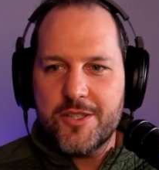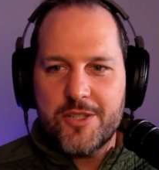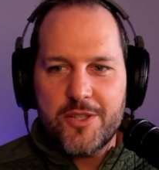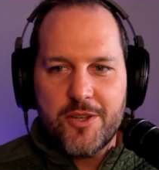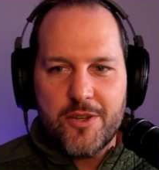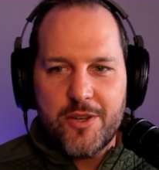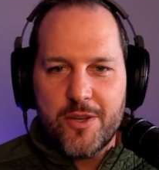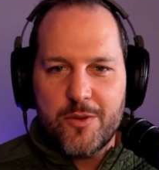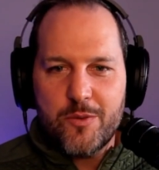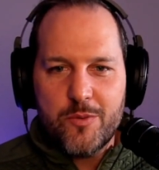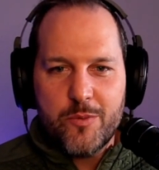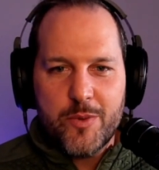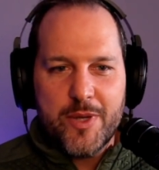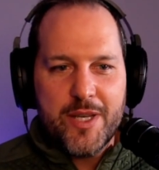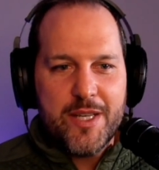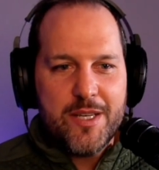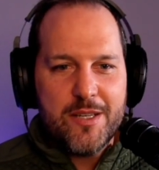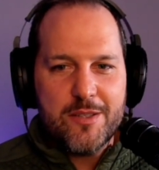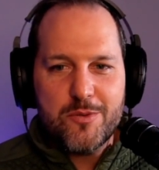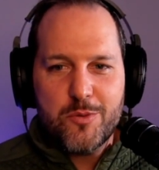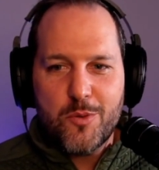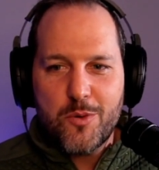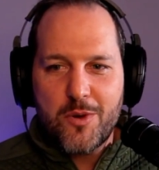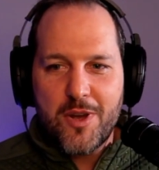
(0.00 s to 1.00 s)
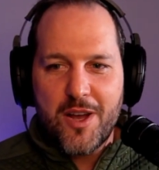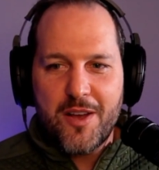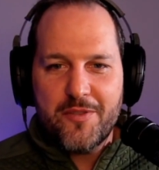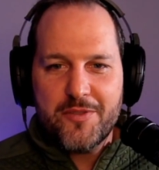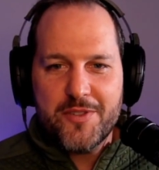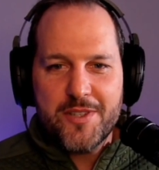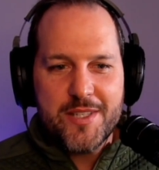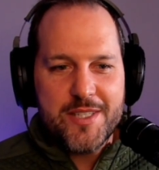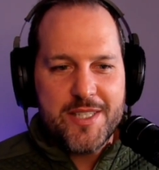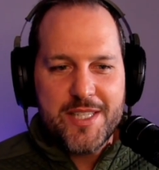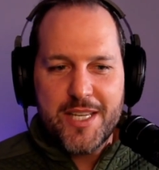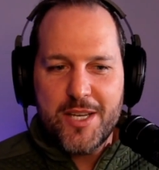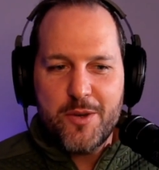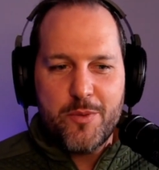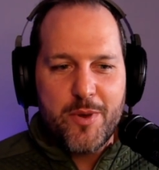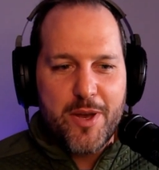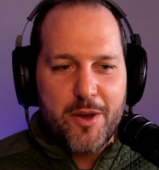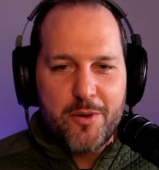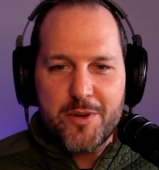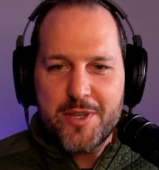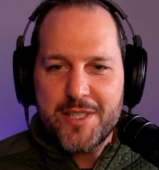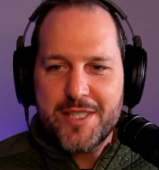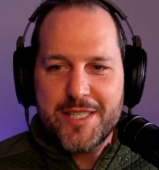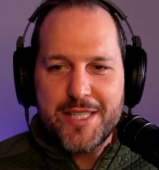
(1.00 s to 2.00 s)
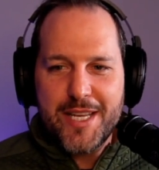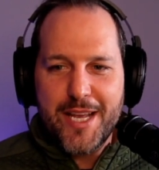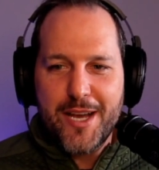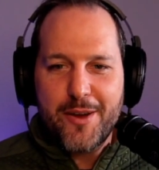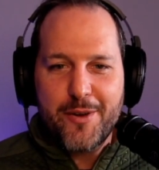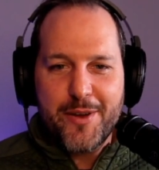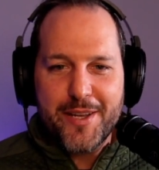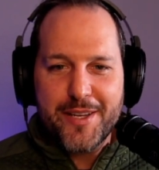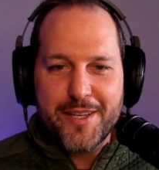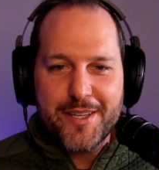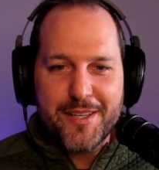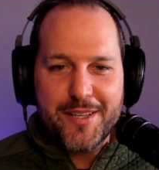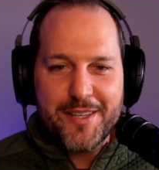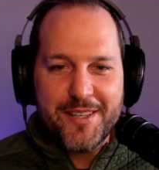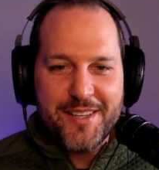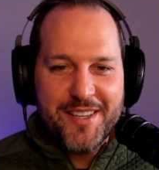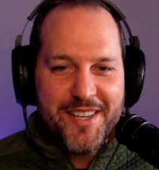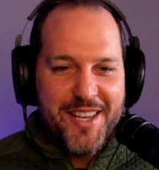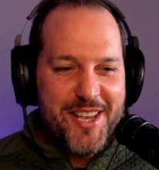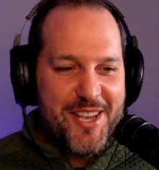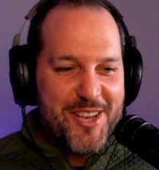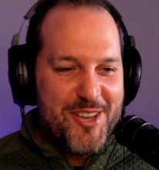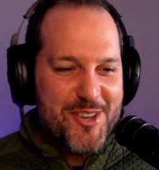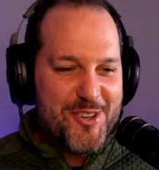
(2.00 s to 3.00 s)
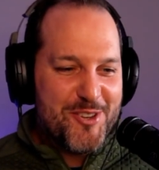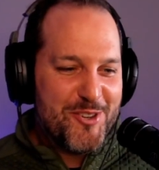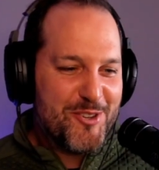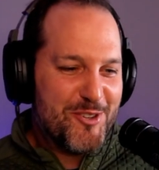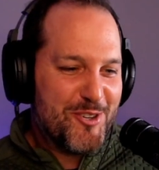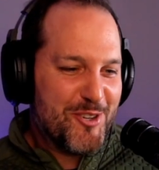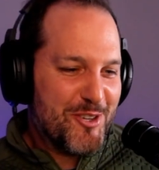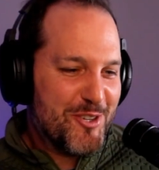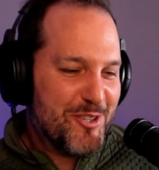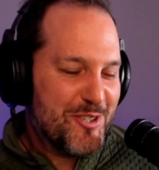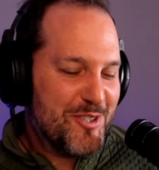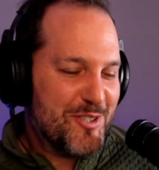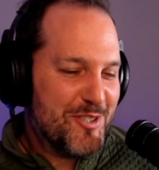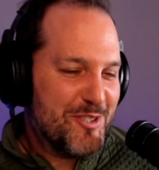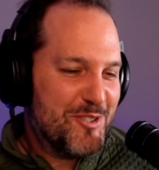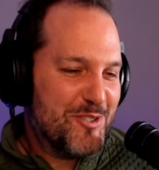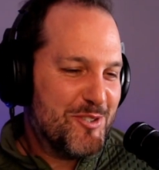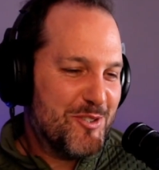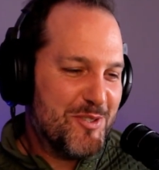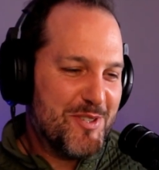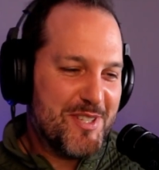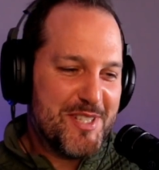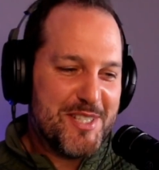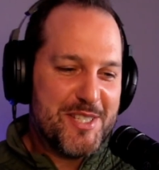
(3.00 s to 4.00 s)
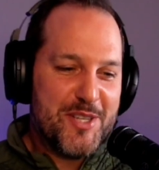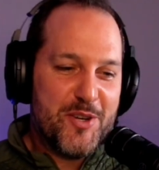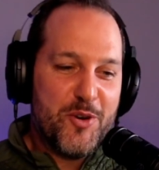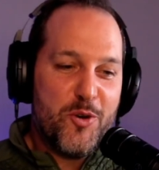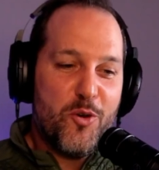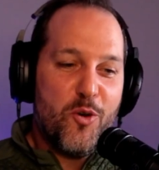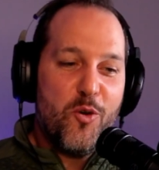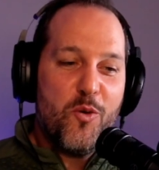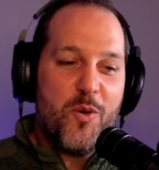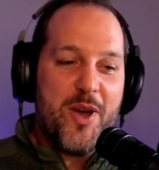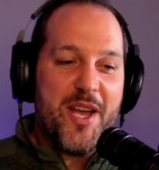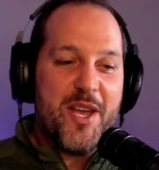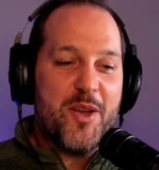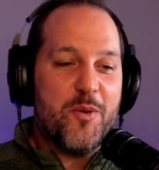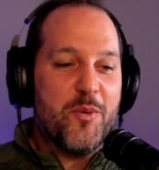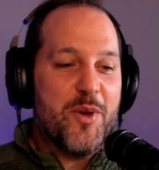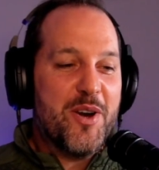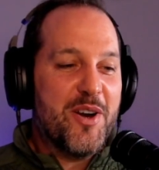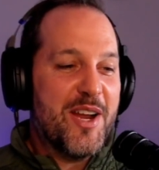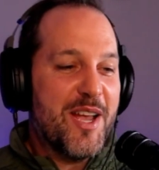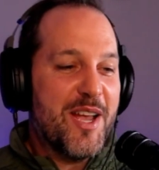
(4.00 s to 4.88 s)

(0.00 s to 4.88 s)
So we're going to talk after this anyway. I want to see how I can do this in Norway